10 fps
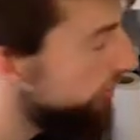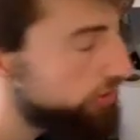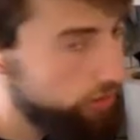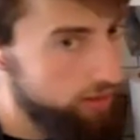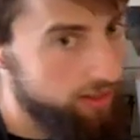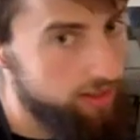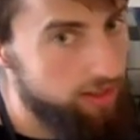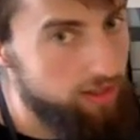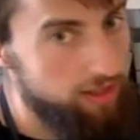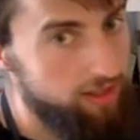do it,
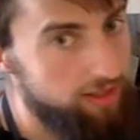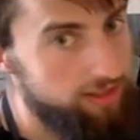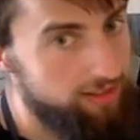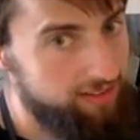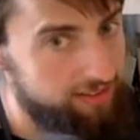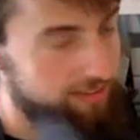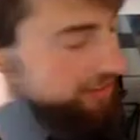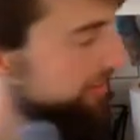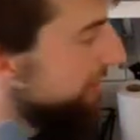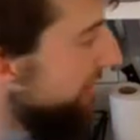it
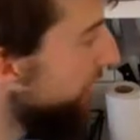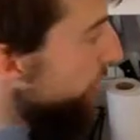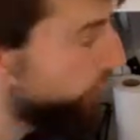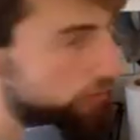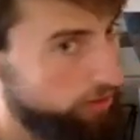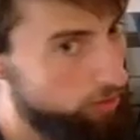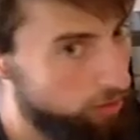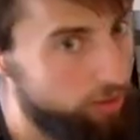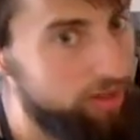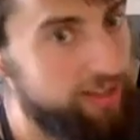uh, when you
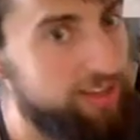learn it,